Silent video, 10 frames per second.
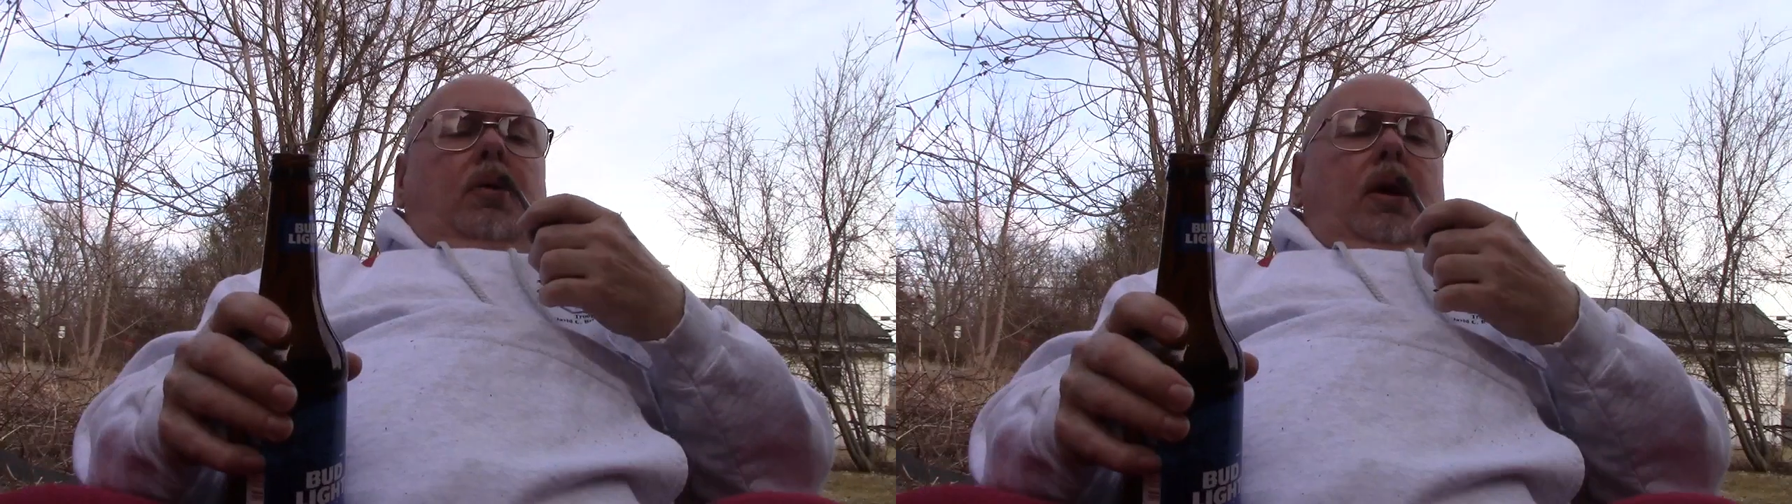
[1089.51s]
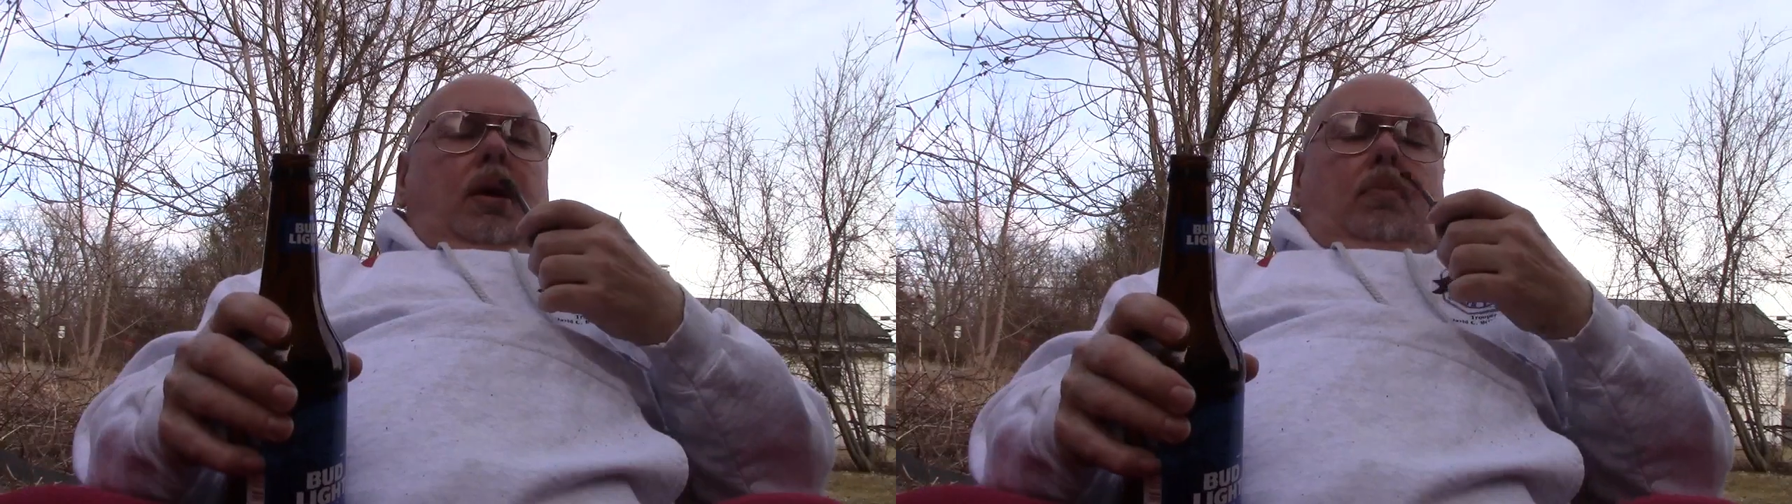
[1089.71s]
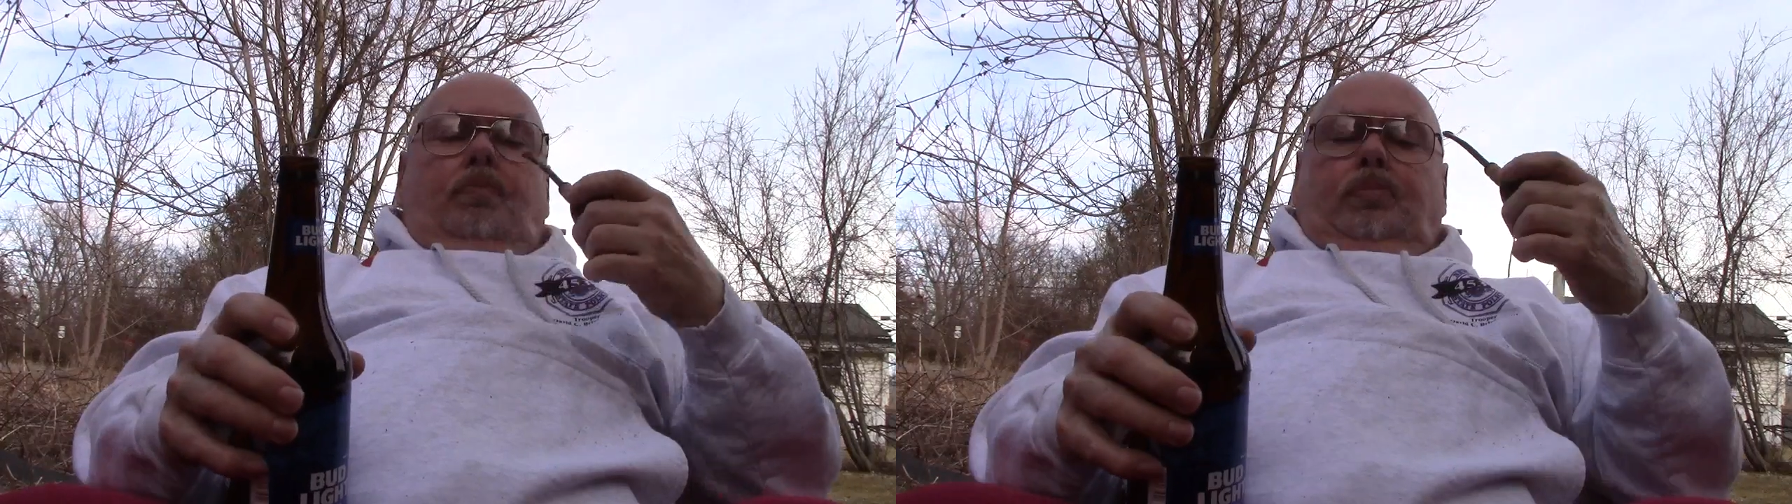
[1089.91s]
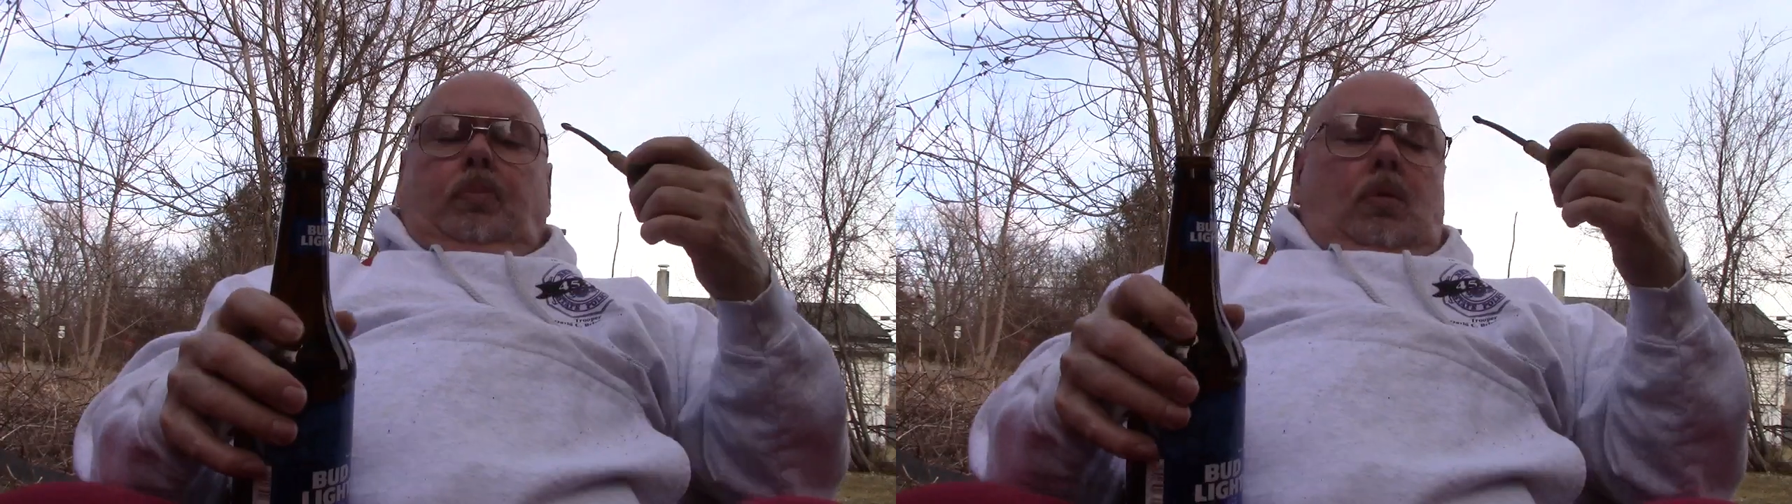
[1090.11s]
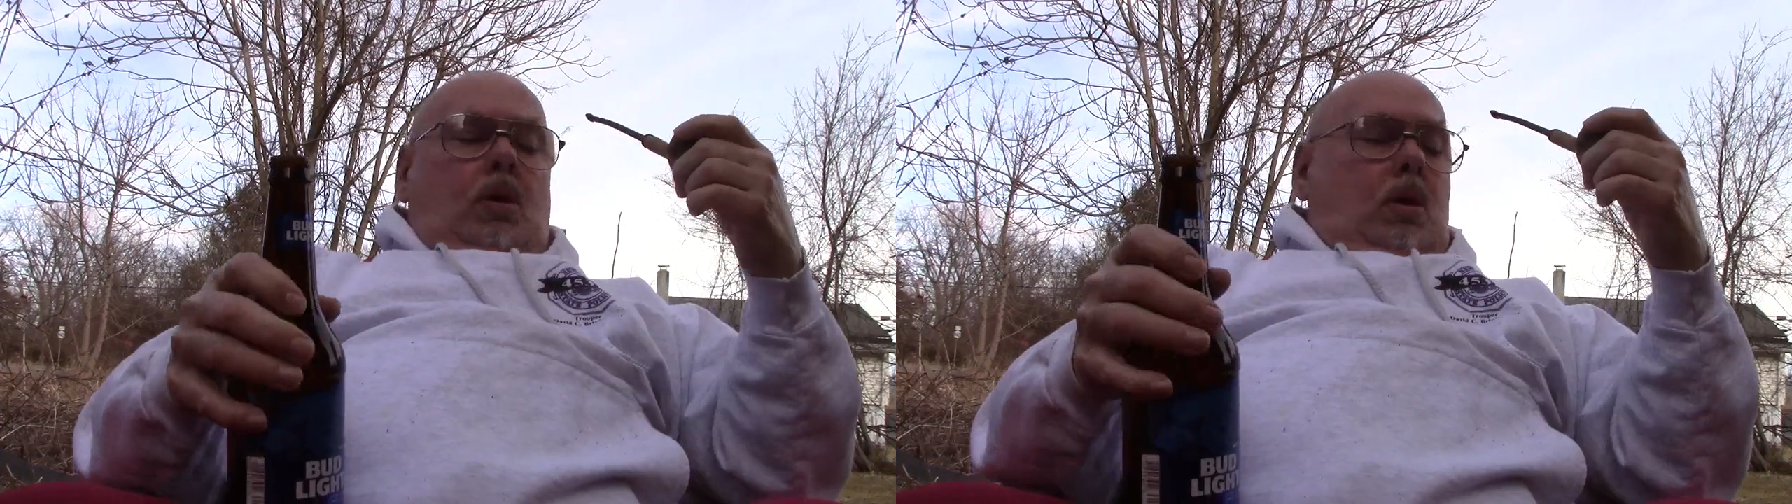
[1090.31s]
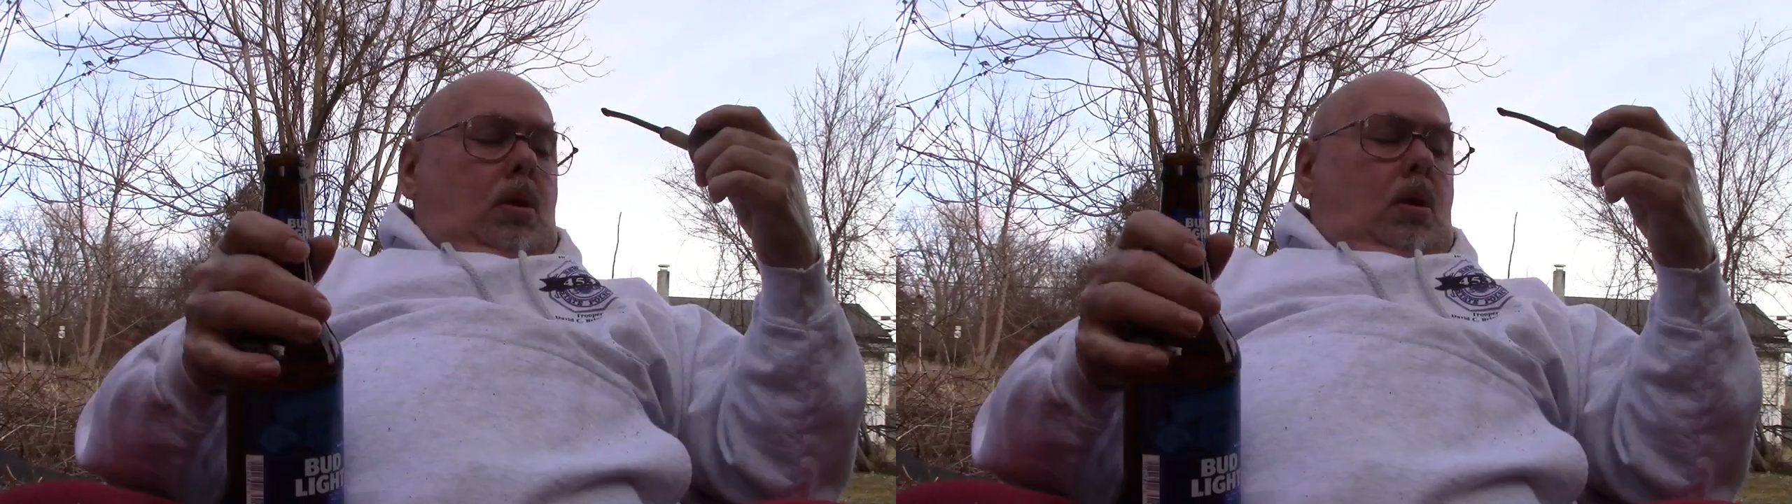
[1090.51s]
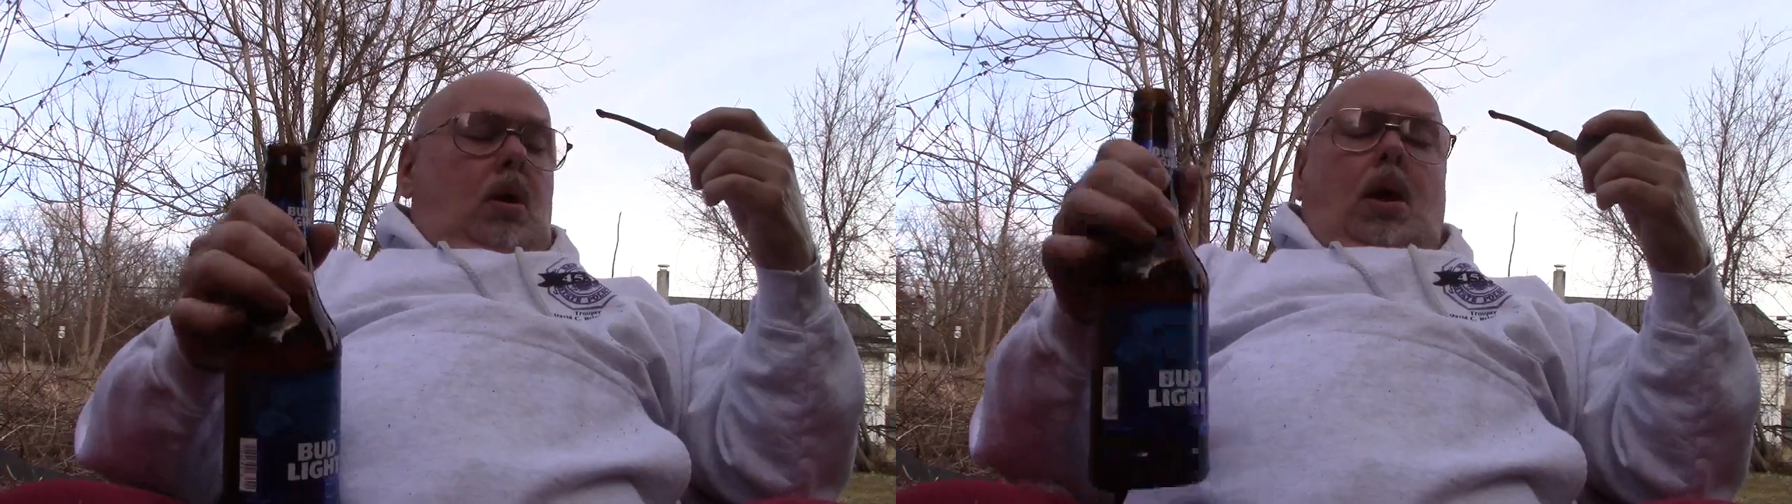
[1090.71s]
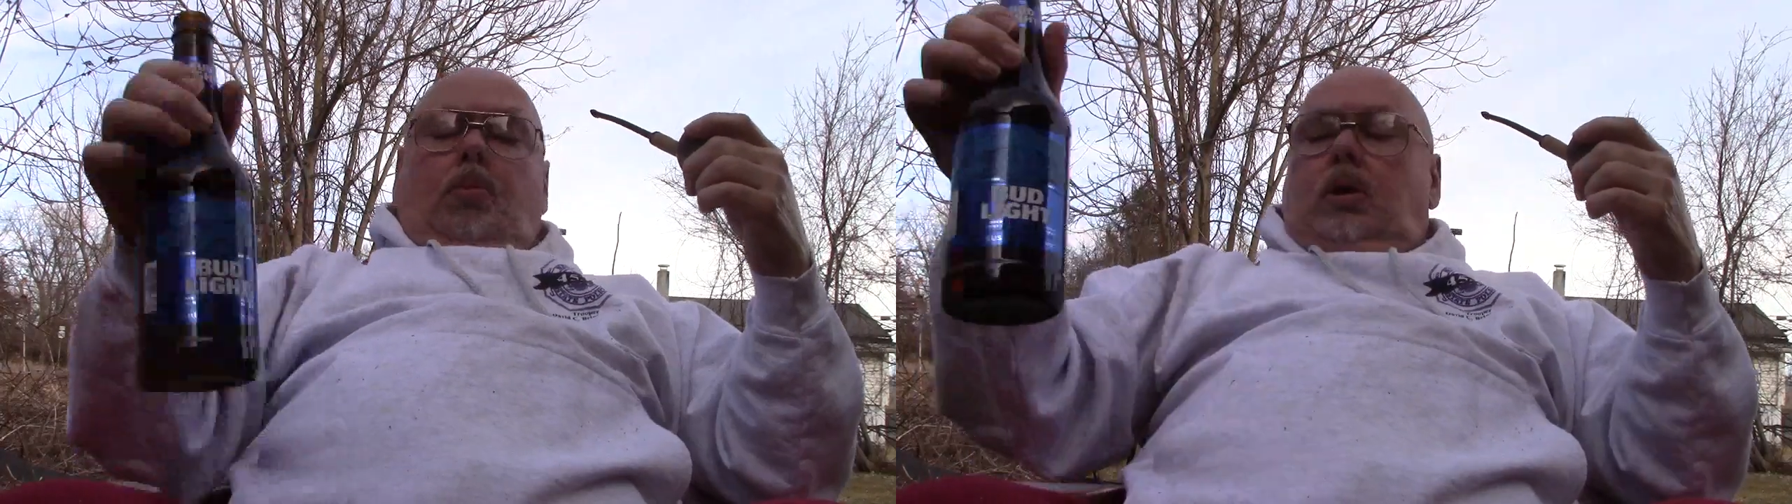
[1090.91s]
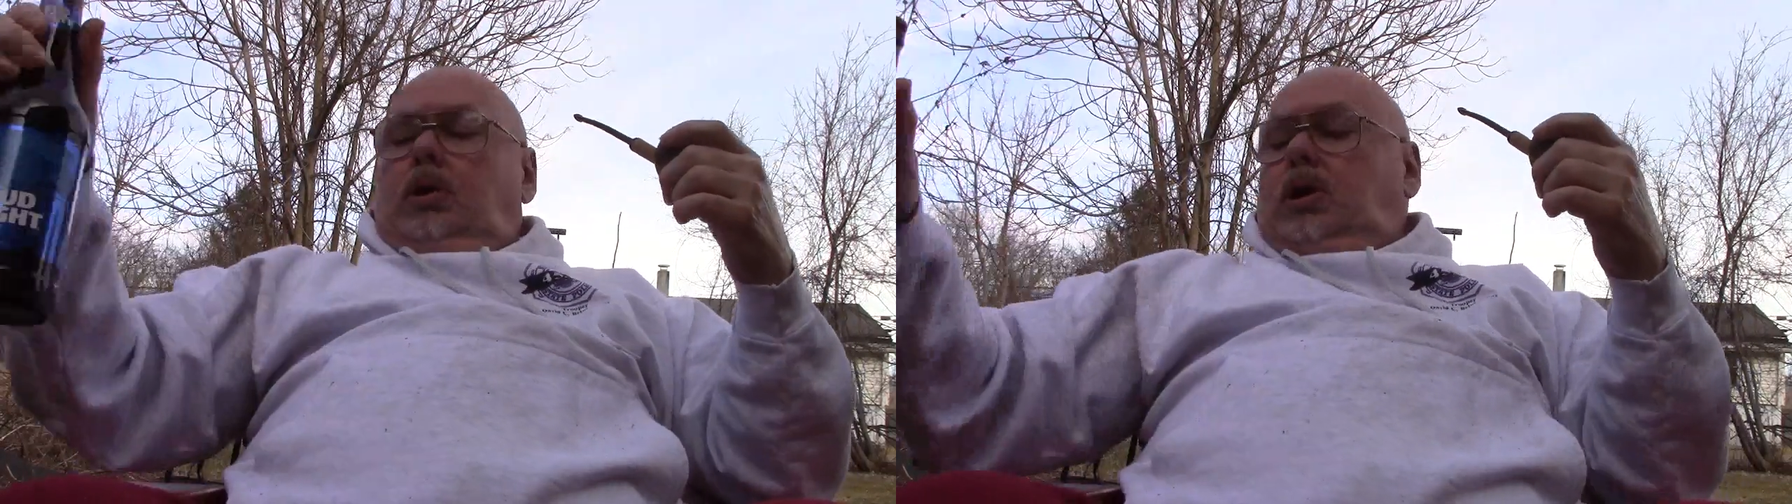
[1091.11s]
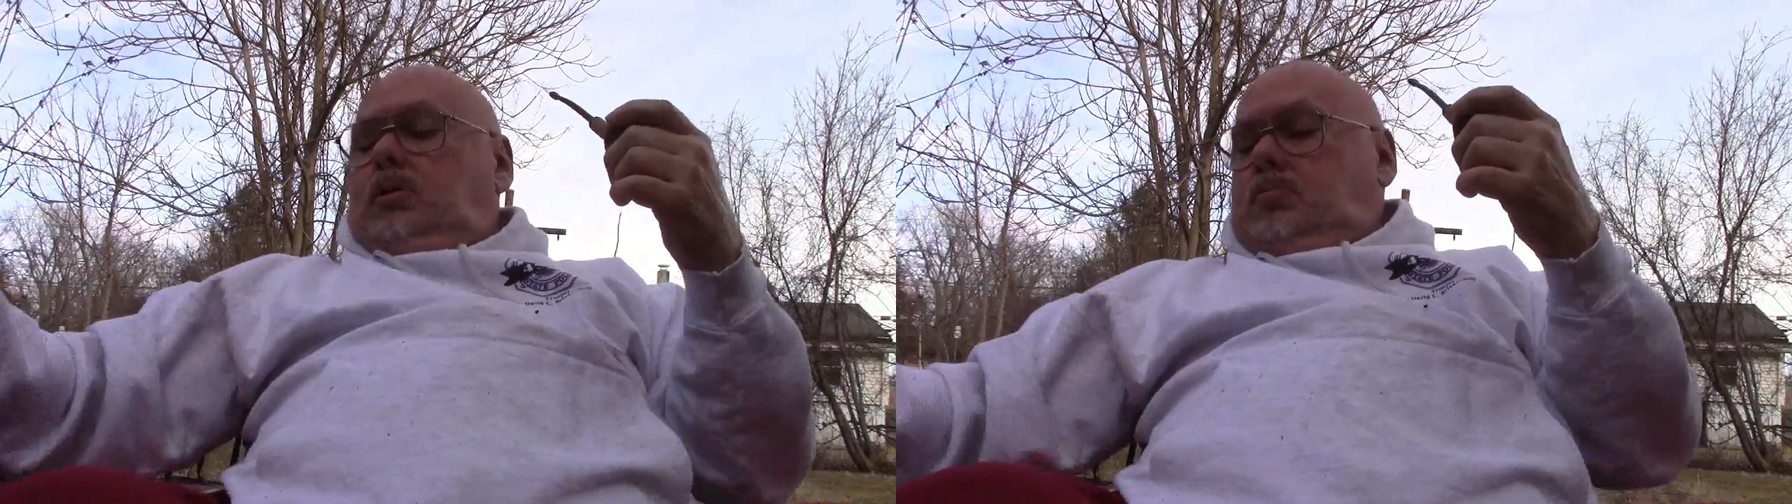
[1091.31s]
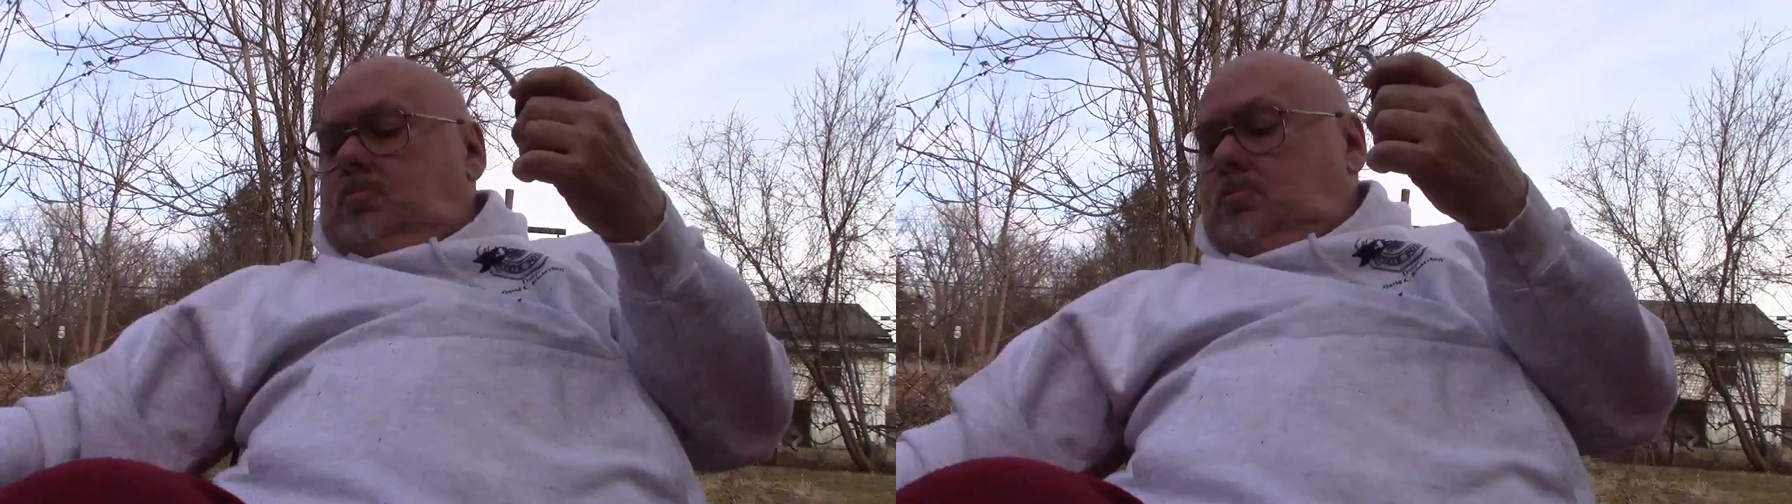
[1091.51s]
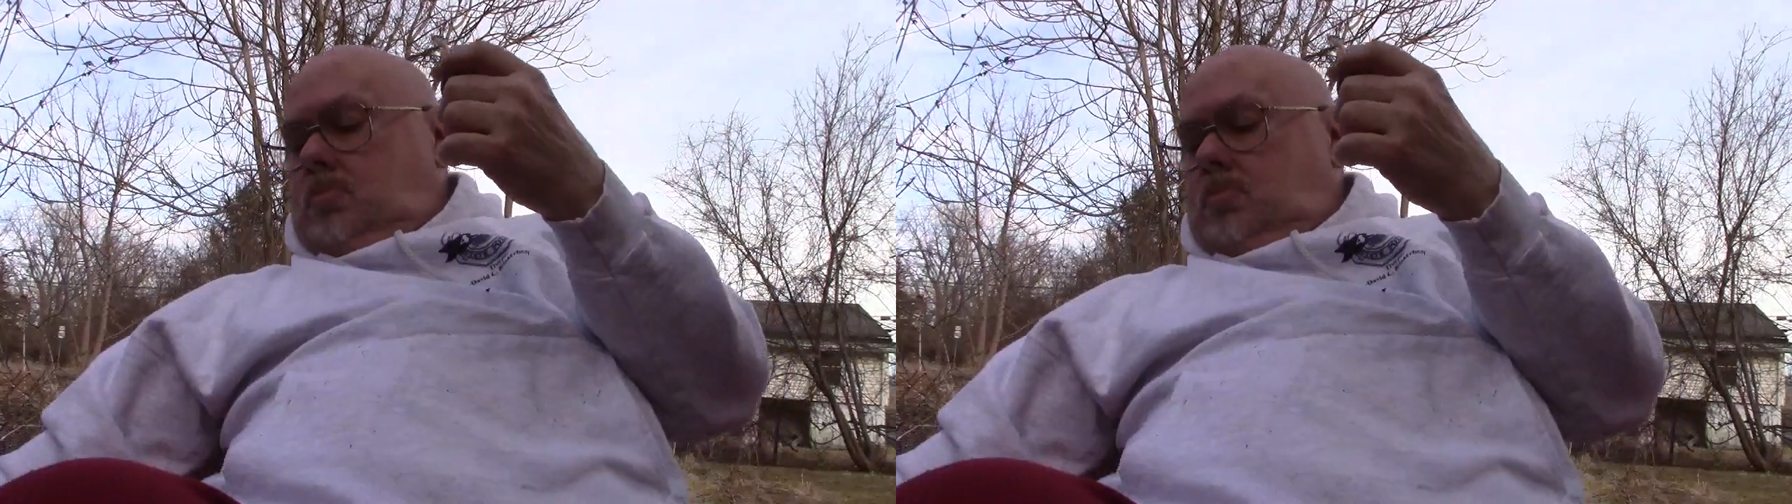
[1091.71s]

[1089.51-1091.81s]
beginning. I really didn't.